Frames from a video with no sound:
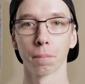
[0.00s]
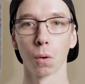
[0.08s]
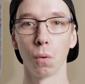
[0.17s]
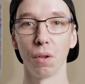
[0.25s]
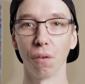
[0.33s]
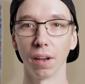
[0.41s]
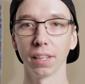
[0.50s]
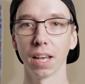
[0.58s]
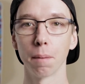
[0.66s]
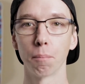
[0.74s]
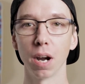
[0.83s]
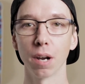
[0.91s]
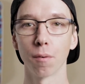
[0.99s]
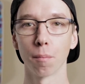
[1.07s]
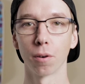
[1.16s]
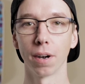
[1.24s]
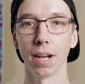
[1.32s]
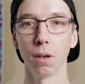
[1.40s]
We finally had a break from
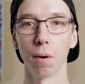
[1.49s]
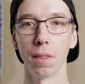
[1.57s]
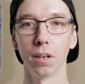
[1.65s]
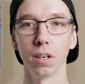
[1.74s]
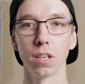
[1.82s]
the rainy weather,